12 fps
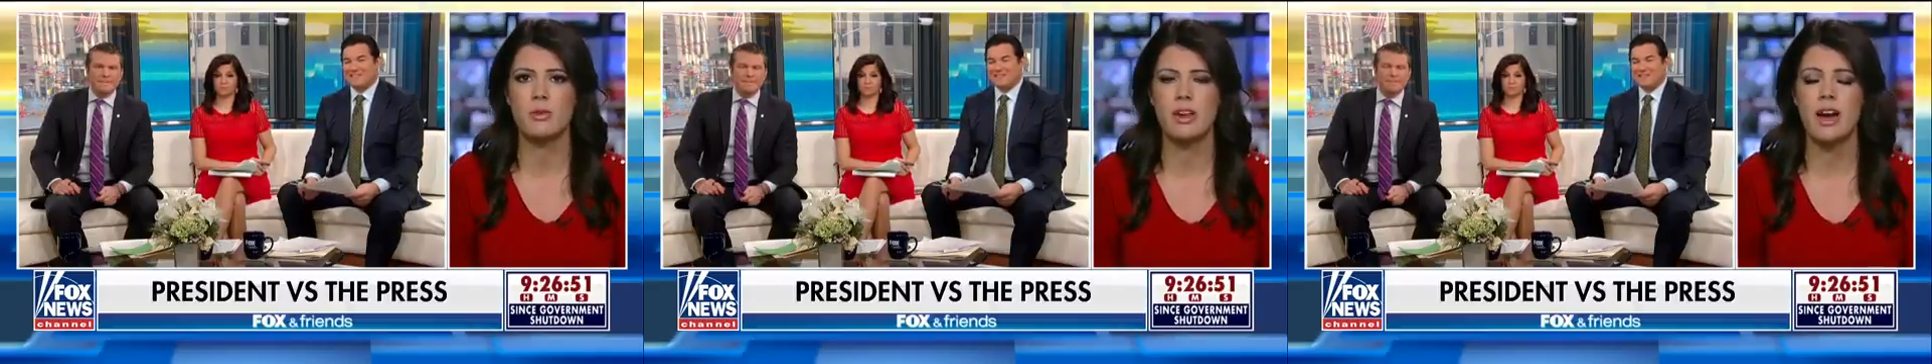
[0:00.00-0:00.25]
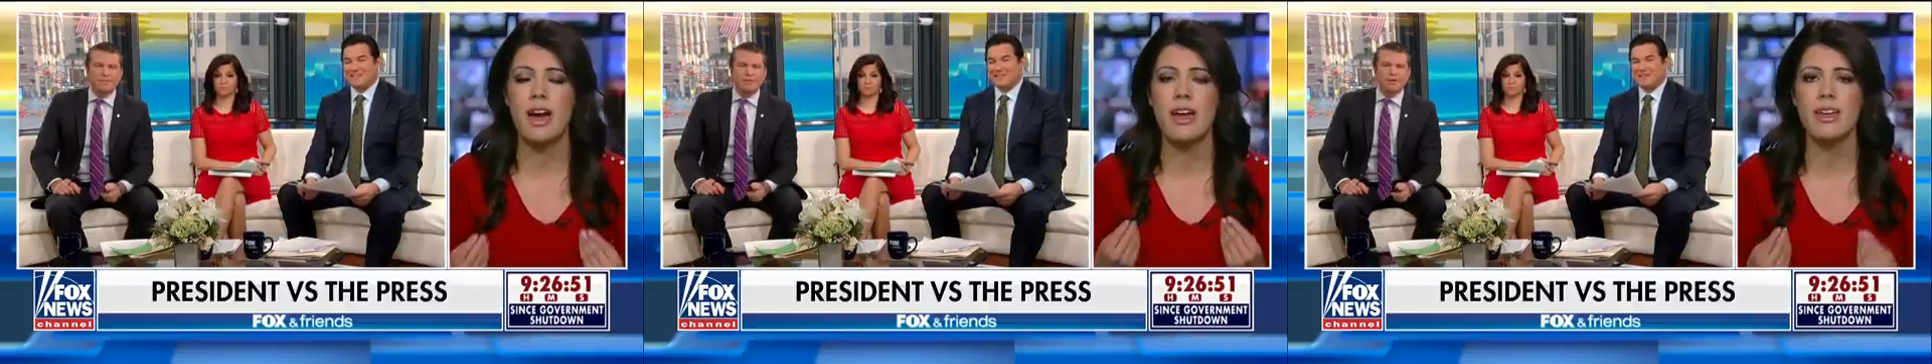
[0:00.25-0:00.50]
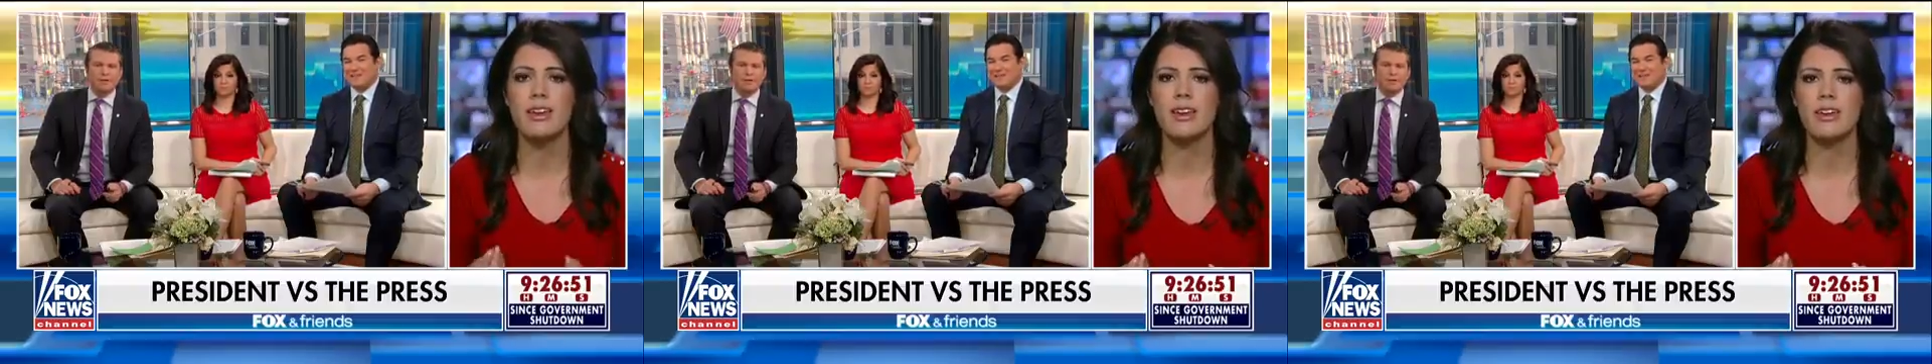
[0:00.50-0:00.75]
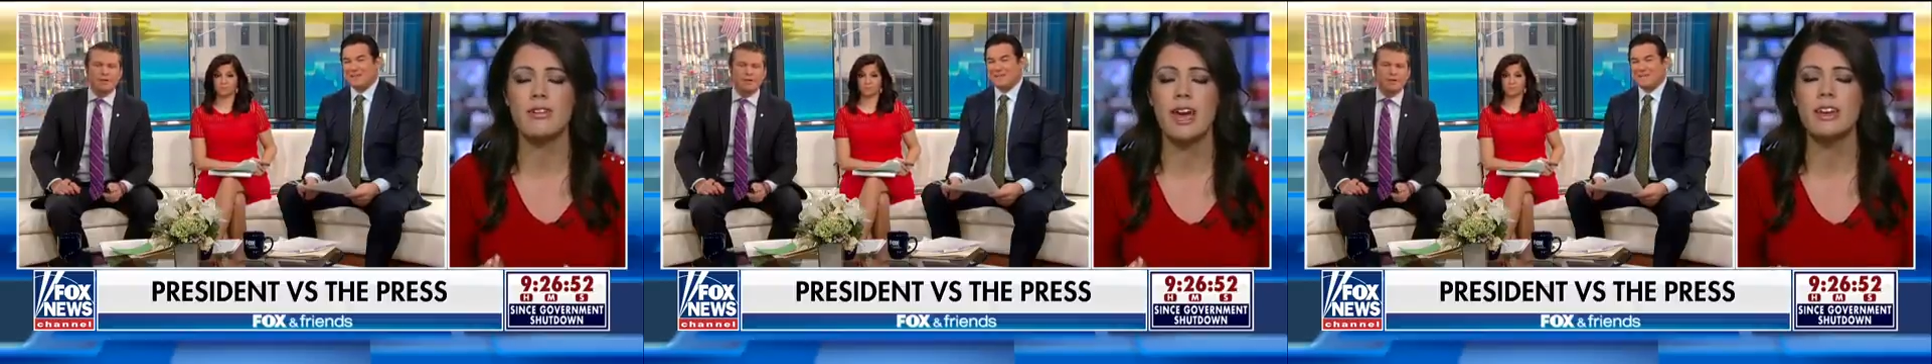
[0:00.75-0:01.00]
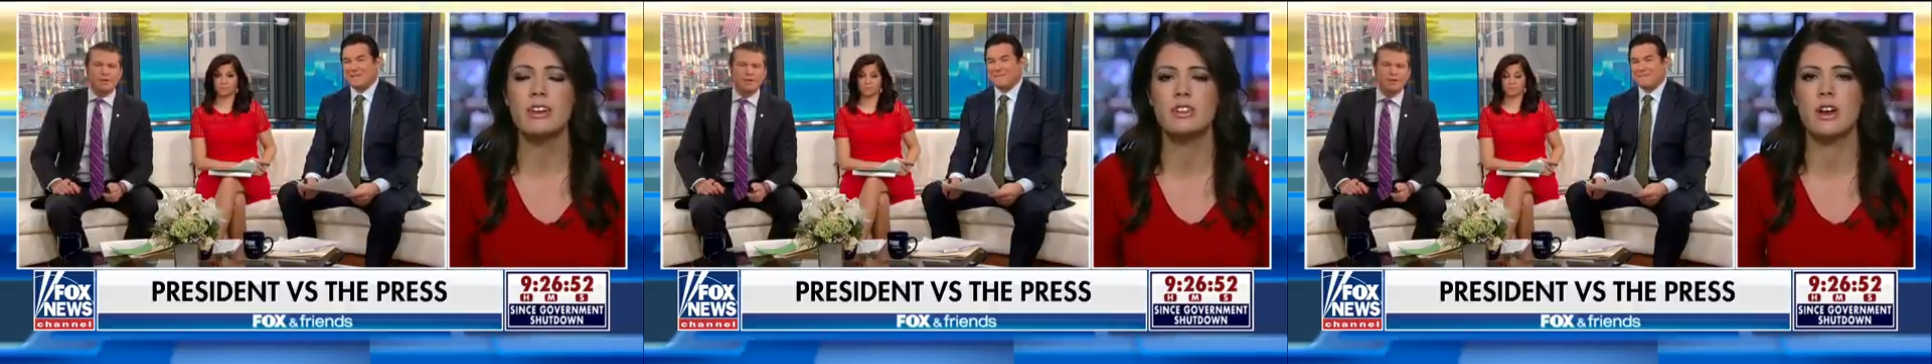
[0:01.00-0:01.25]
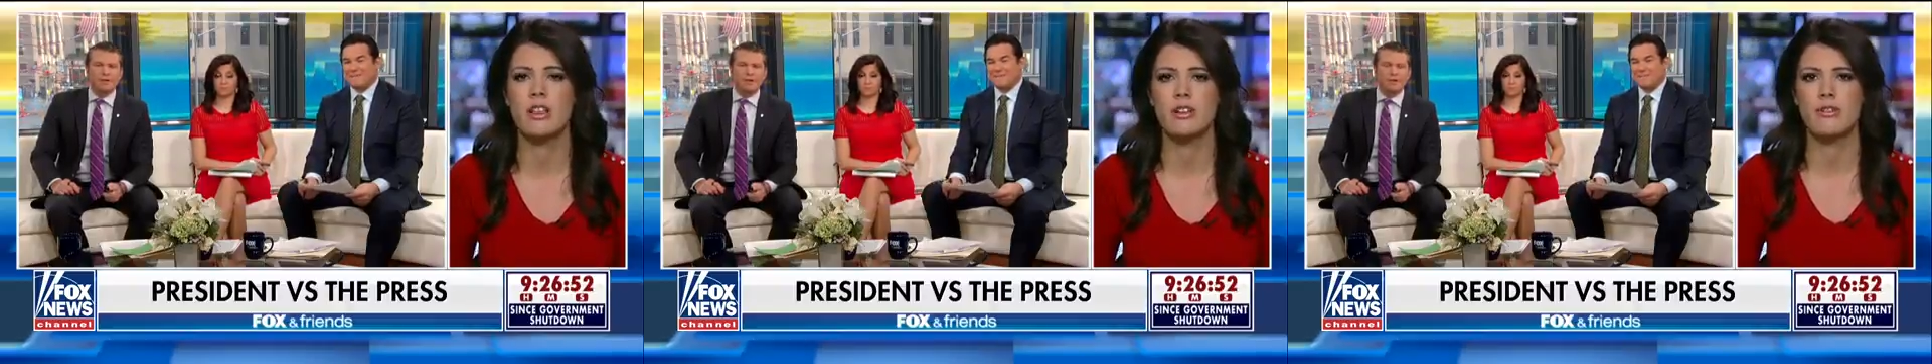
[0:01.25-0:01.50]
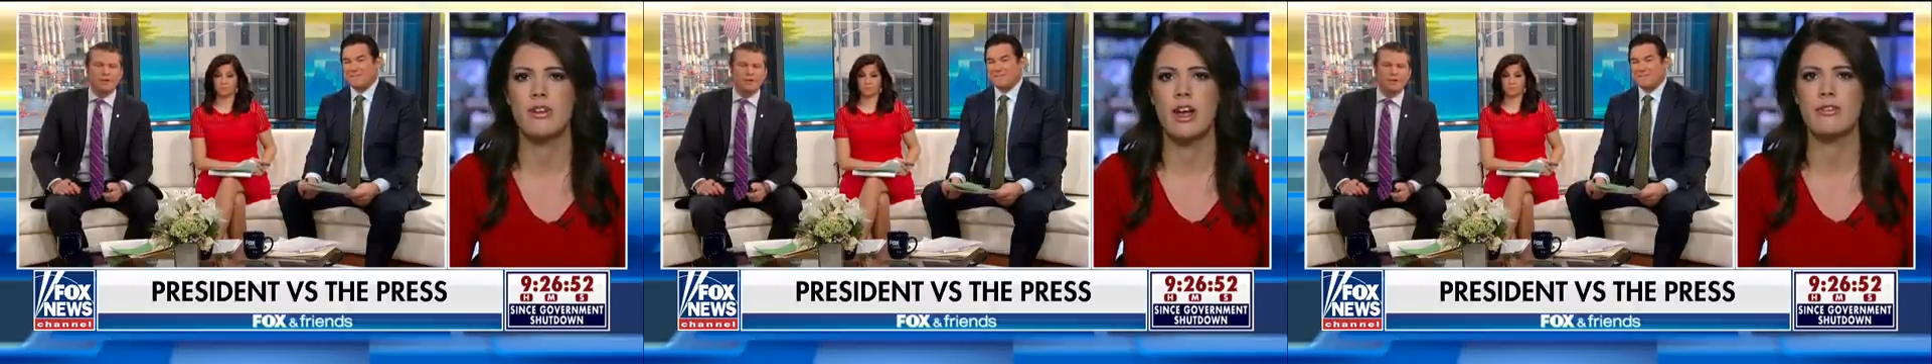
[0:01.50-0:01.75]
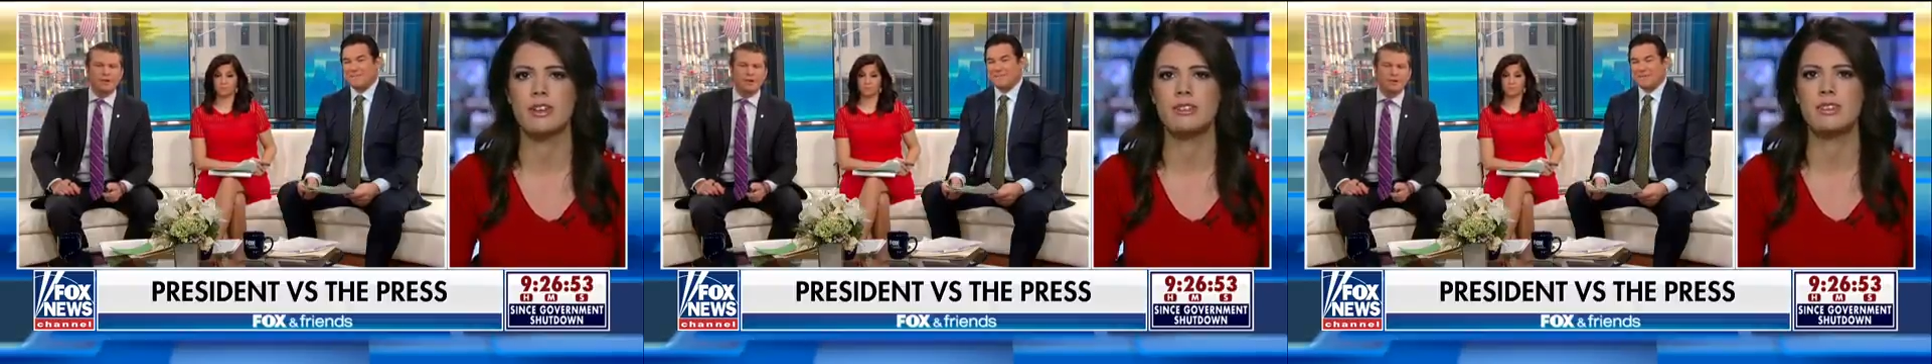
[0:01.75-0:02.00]
we, I if I had a dollar for
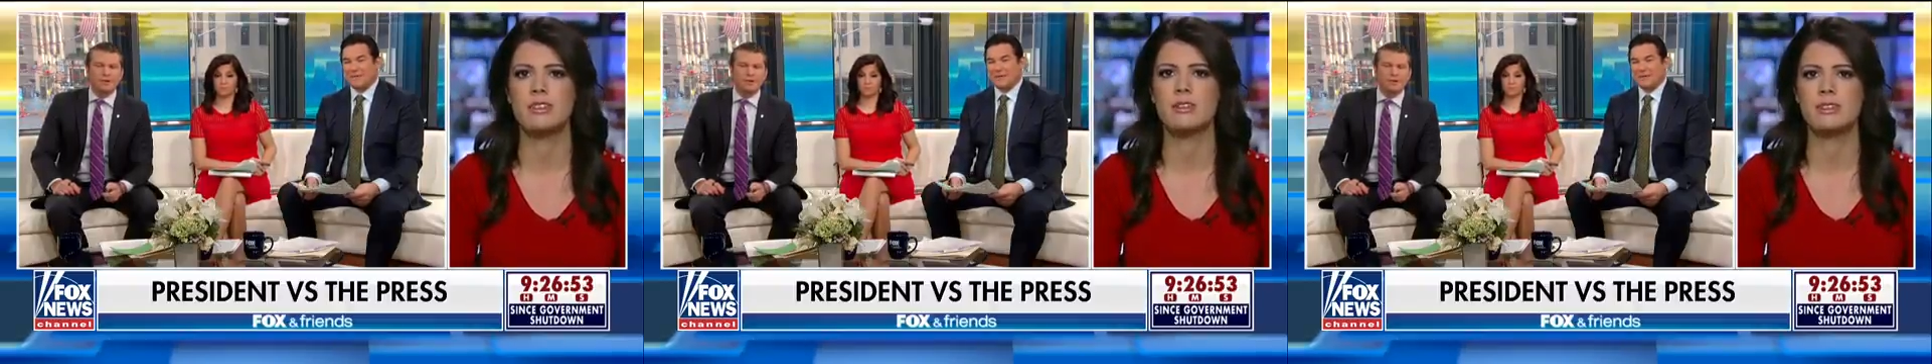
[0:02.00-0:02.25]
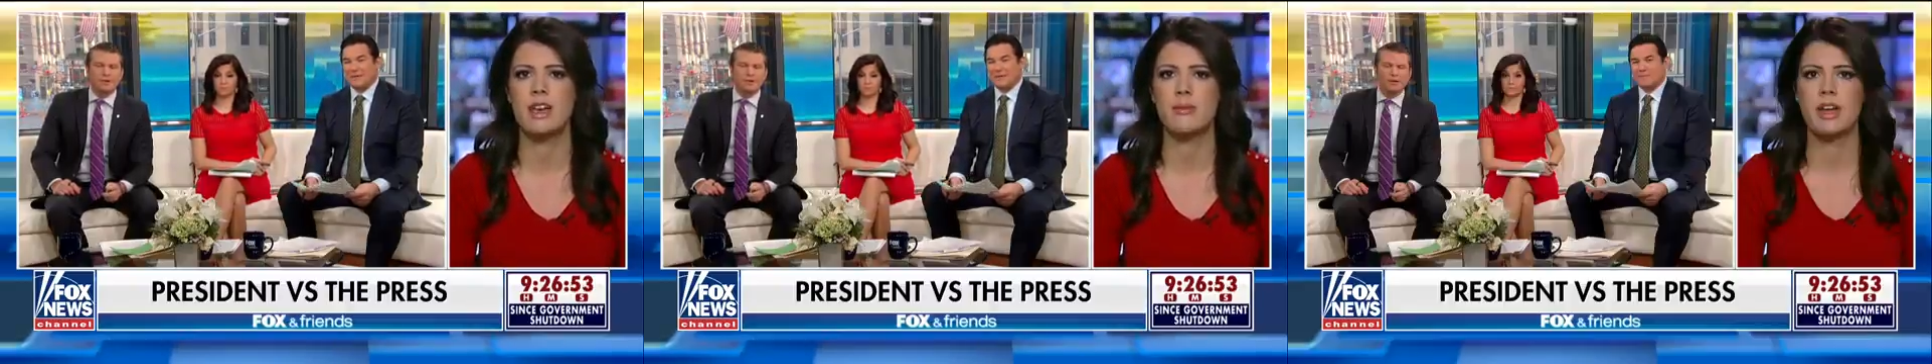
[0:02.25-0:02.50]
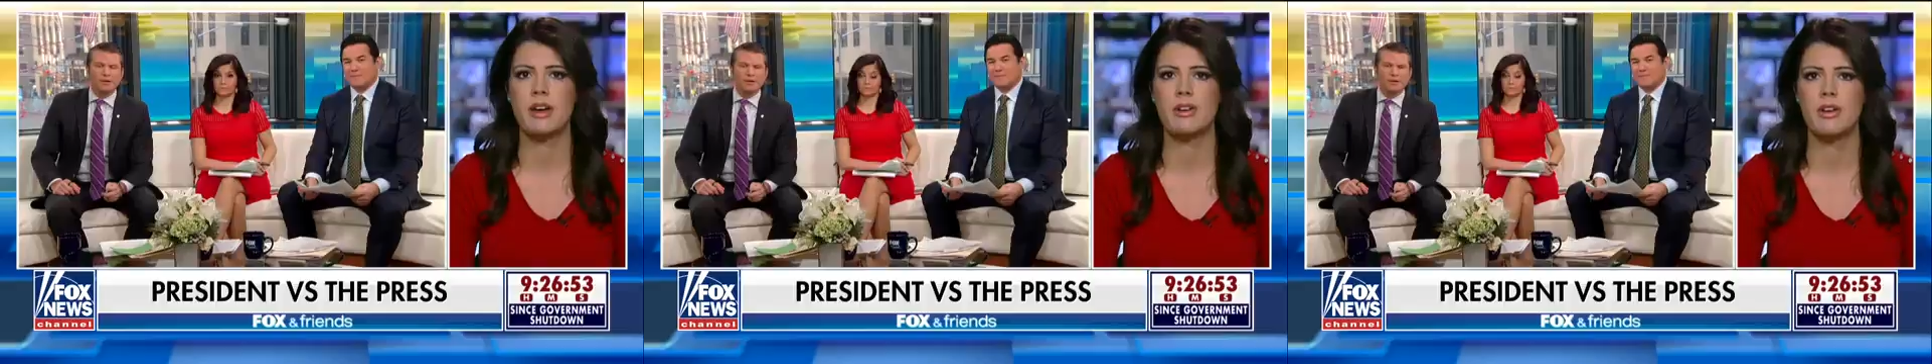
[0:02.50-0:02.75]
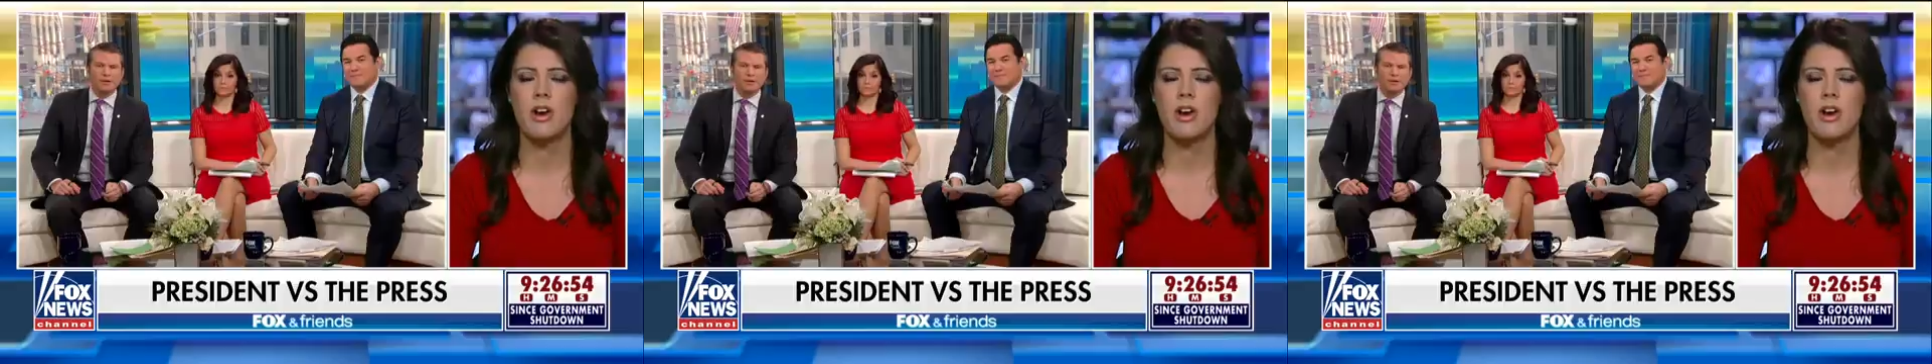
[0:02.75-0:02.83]
every single time I heard